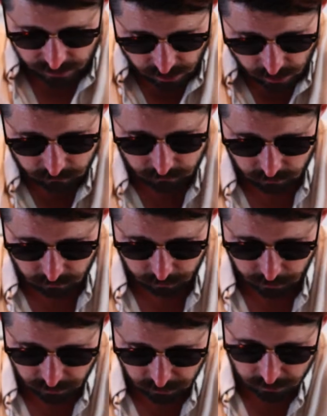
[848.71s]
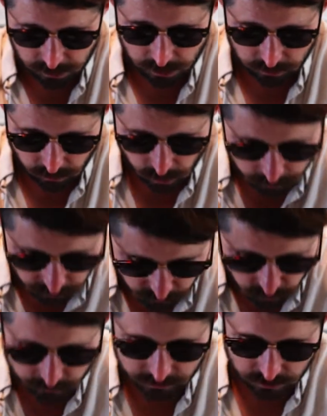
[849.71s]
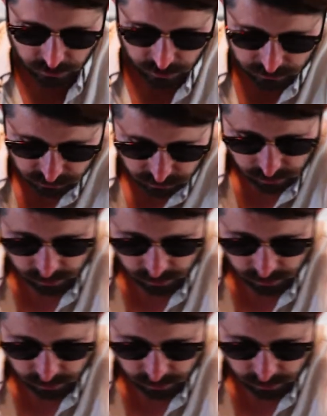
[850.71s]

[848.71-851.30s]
off, put a little color on before we toss